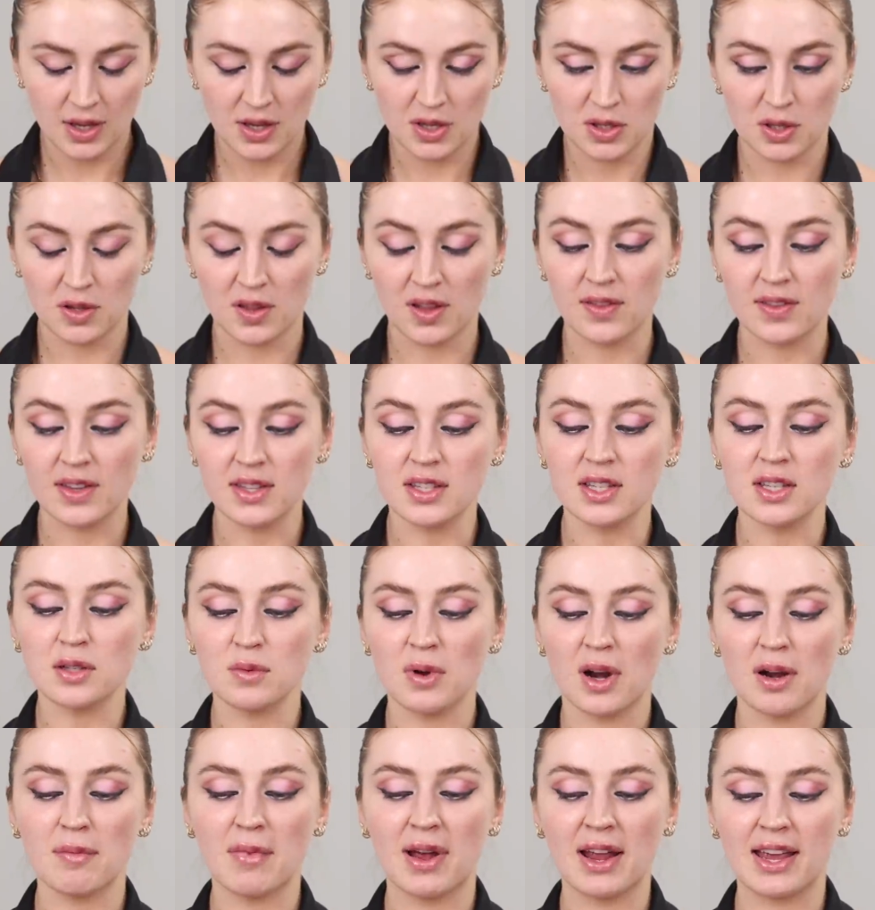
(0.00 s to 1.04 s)
So then this is
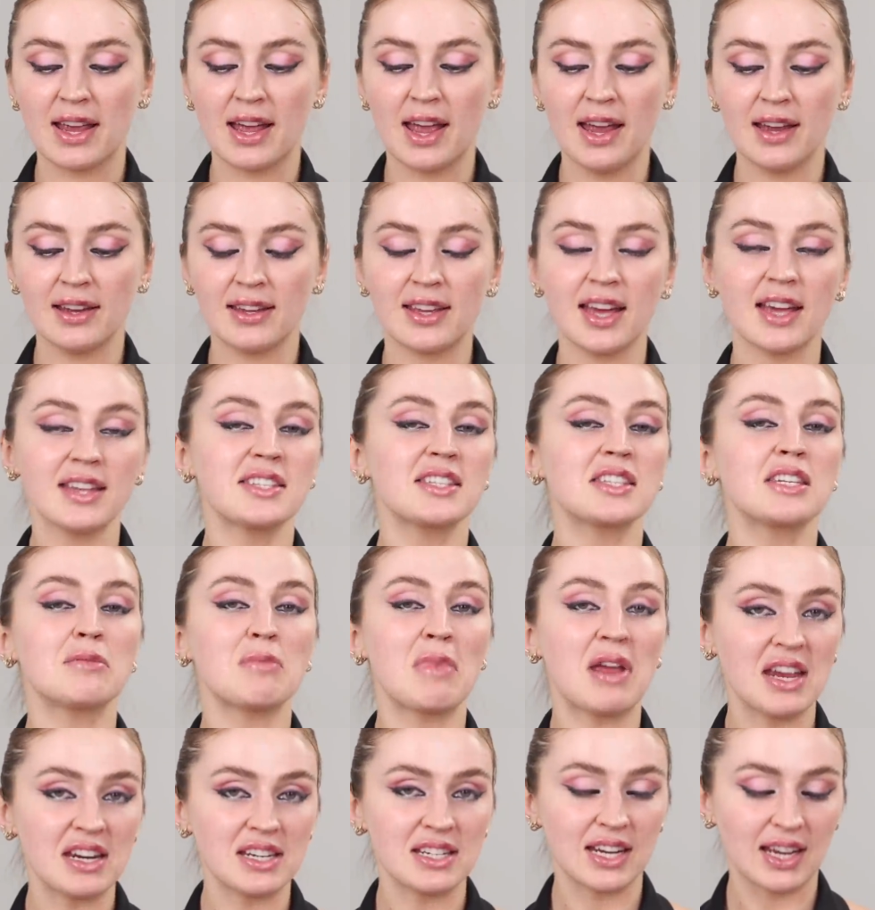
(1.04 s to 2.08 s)
where my
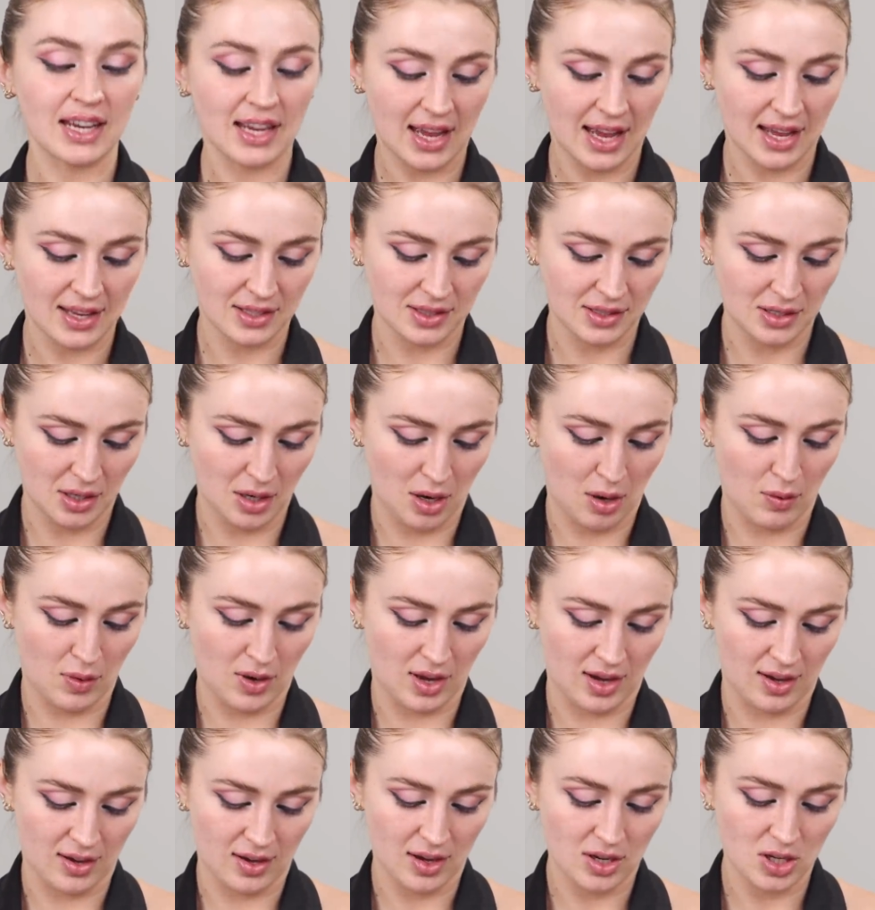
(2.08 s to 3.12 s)
guesstimating has to go
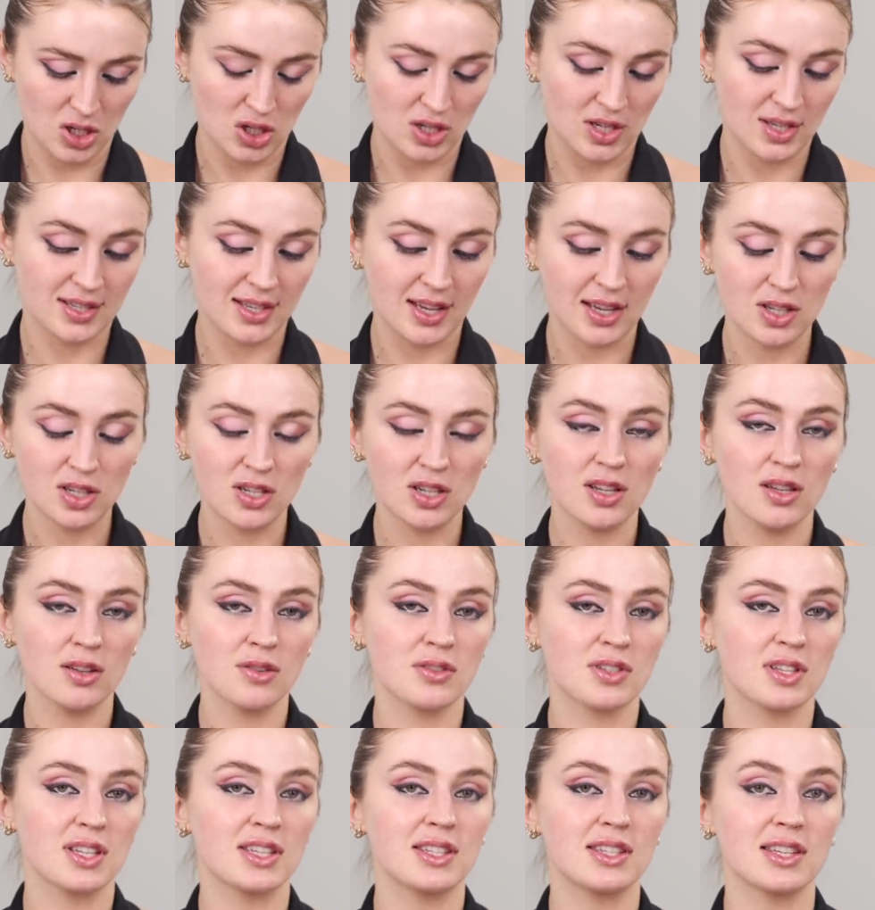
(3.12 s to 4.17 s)
in. She says she
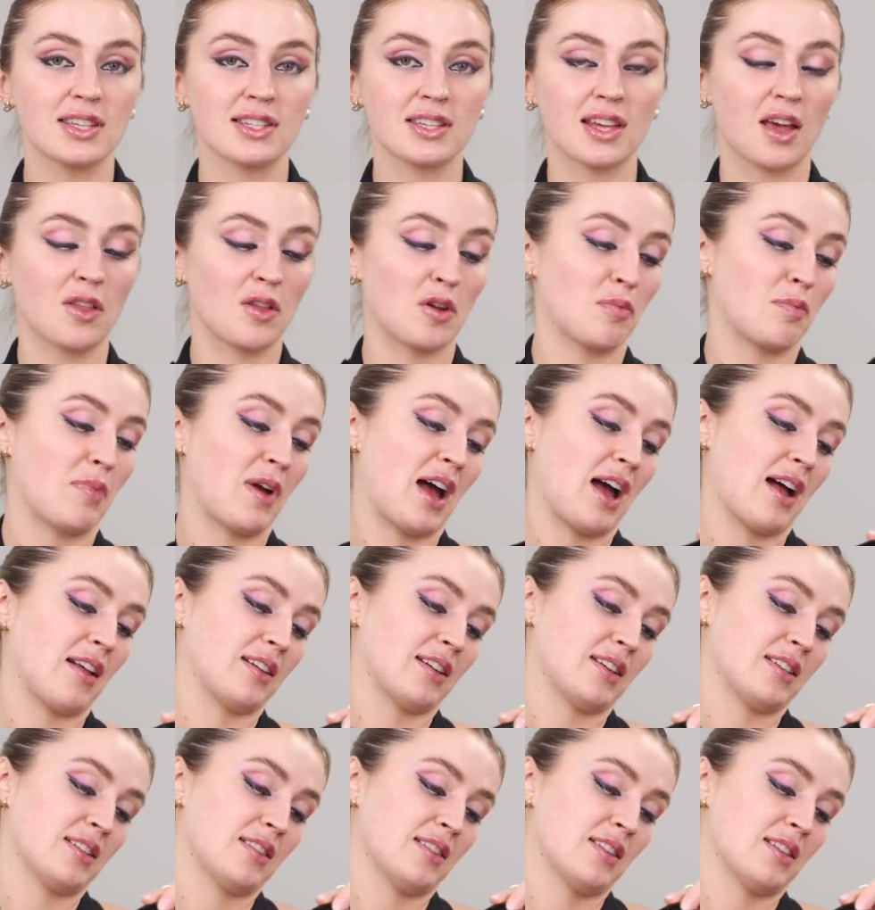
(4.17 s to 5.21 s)
uses this other
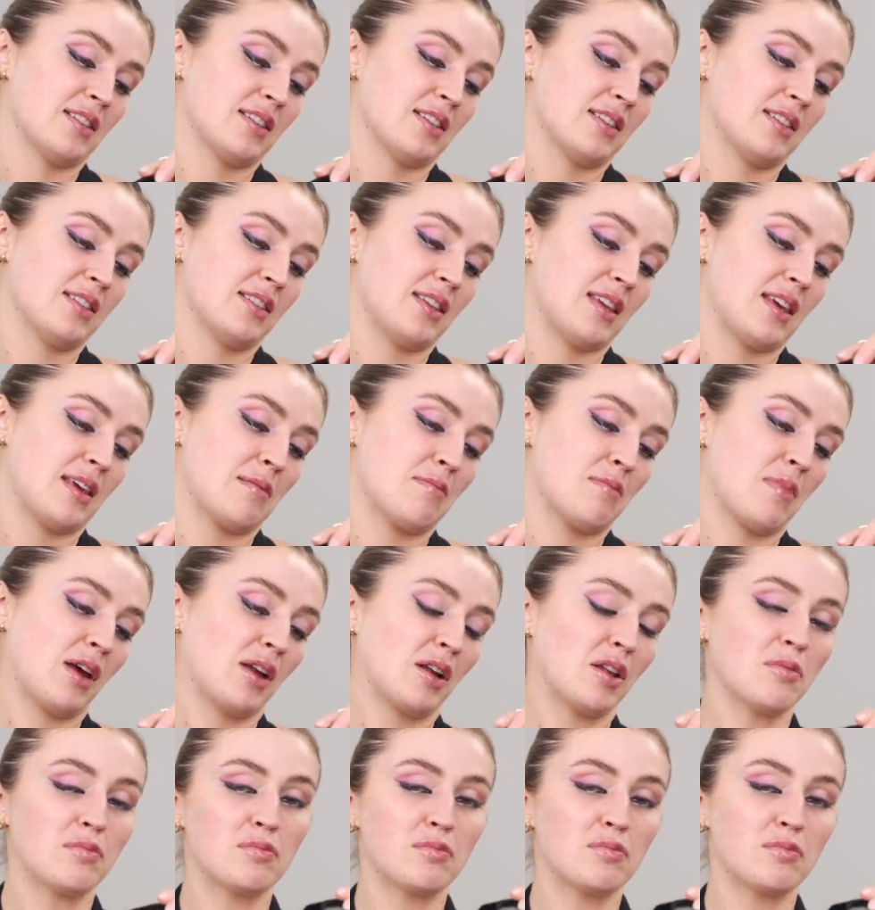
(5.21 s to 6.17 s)
palette. This is the Metal